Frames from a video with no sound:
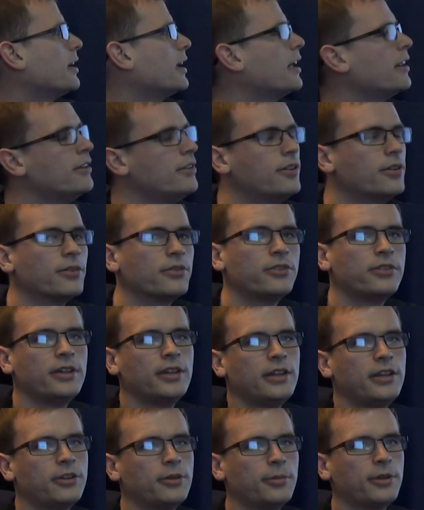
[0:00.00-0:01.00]
Again, you don't see
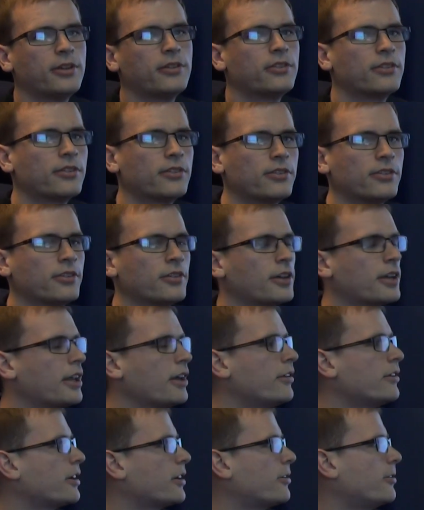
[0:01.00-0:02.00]
it here because this is an
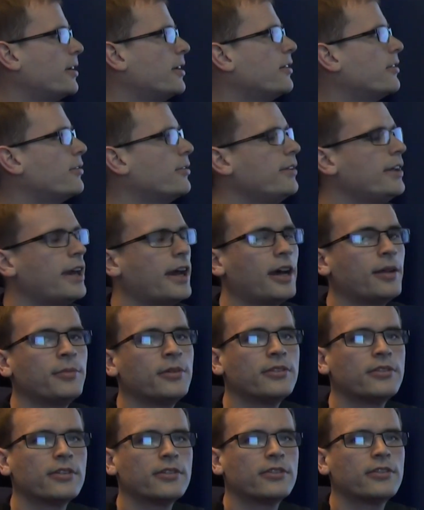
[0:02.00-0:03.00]
account I created through the
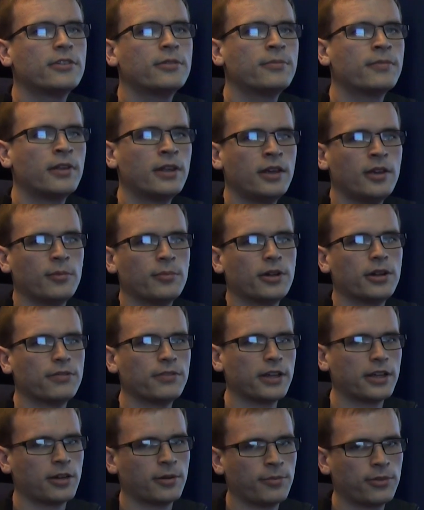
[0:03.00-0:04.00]
admin system, but if
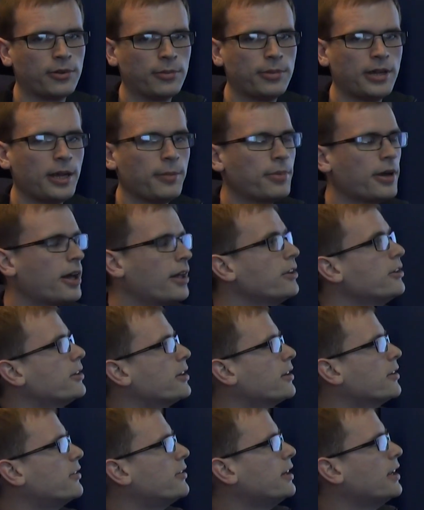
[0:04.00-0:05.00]
they come through PayPal, you're
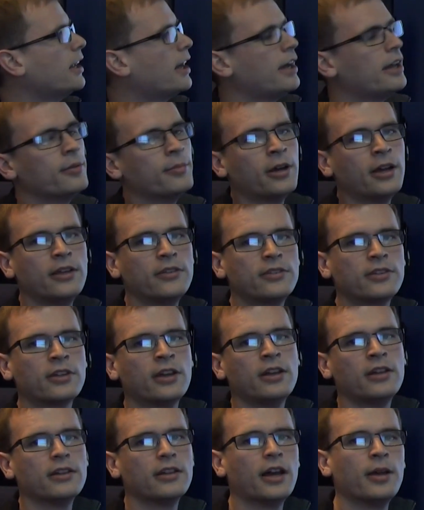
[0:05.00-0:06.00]
going to see an itemized
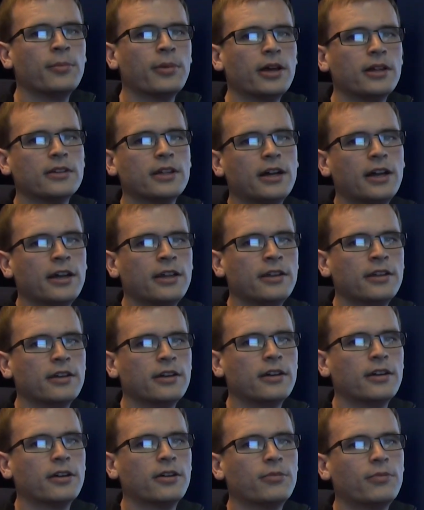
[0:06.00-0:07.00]
line-by-line
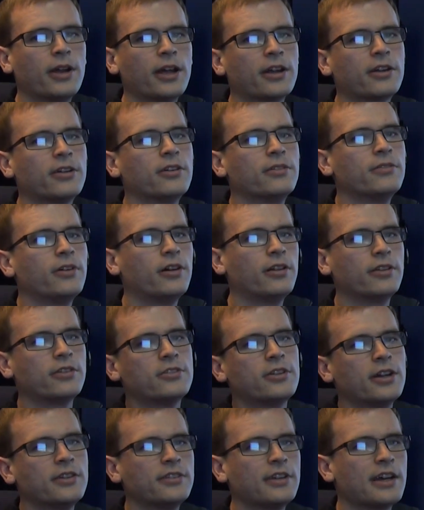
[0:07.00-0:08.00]
record of all the
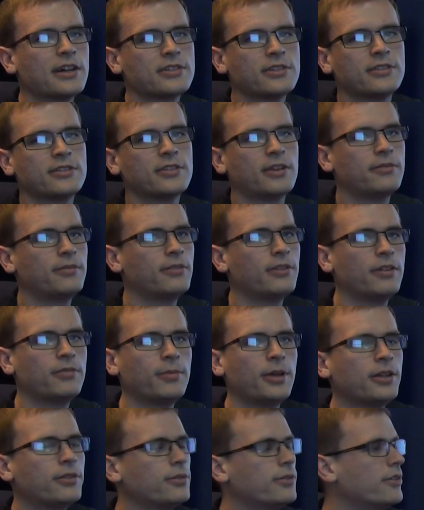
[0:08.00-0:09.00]
transactions they've
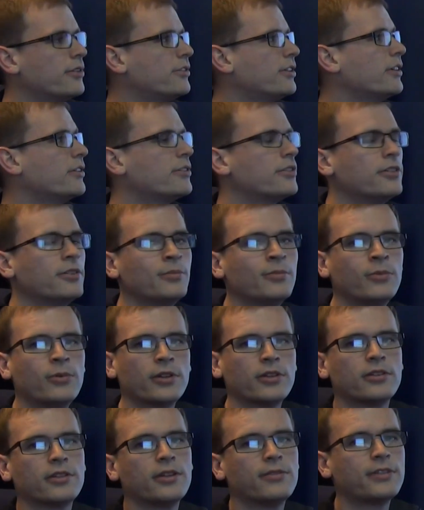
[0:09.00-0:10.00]
made through the system,
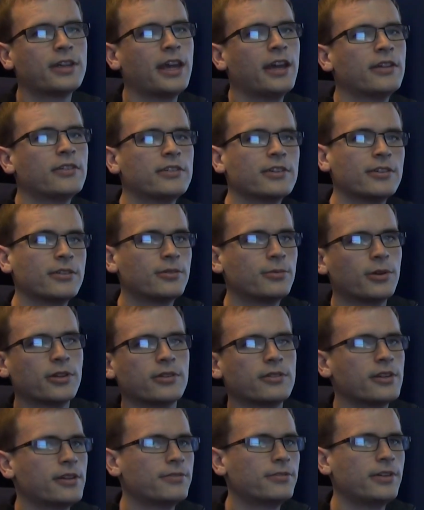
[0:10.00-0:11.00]
whether they've canceled,
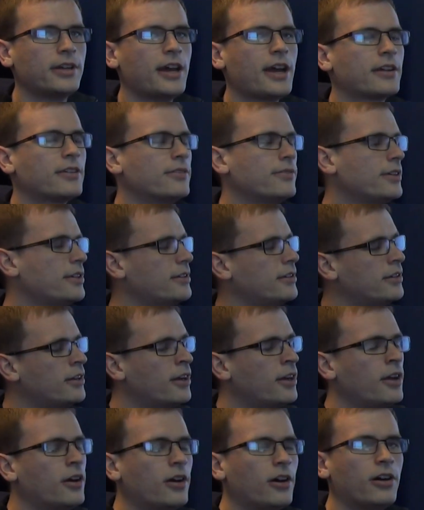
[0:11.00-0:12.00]
whether they've reactivated,
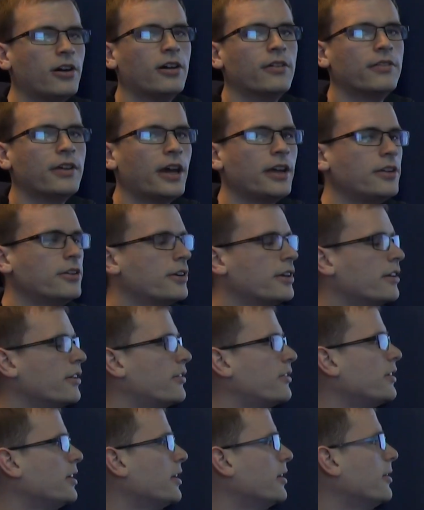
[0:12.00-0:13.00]
all of that you're going to
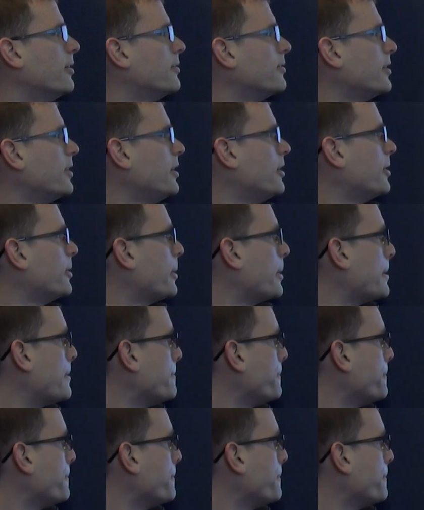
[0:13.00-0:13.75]
see it over here.